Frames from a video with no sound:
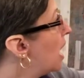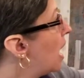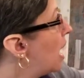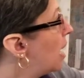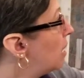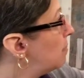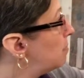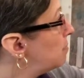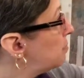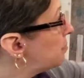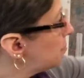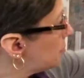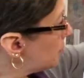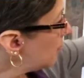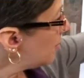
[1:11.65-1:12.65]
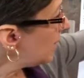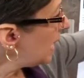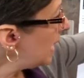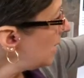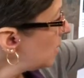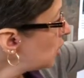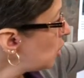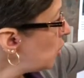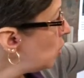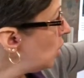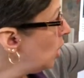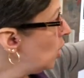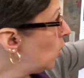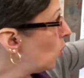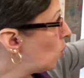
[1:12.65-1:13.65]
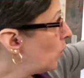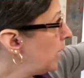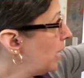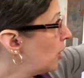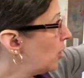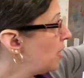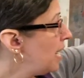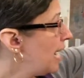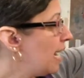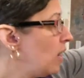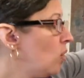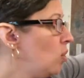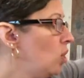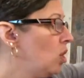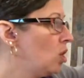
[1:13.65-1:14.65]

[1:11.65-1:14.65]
And so we are now